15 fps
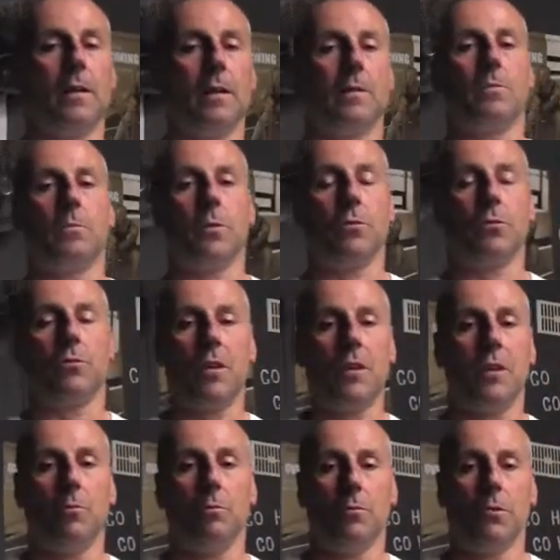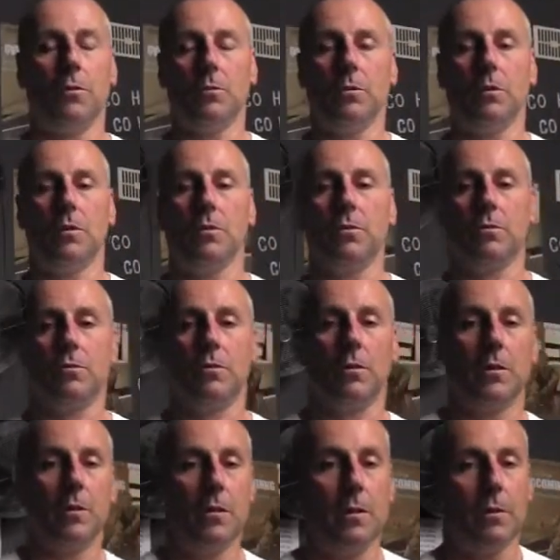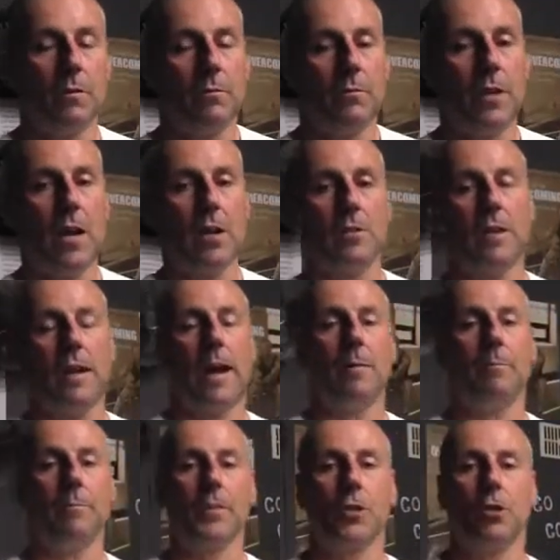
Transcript: it's because of him we're doing this video today.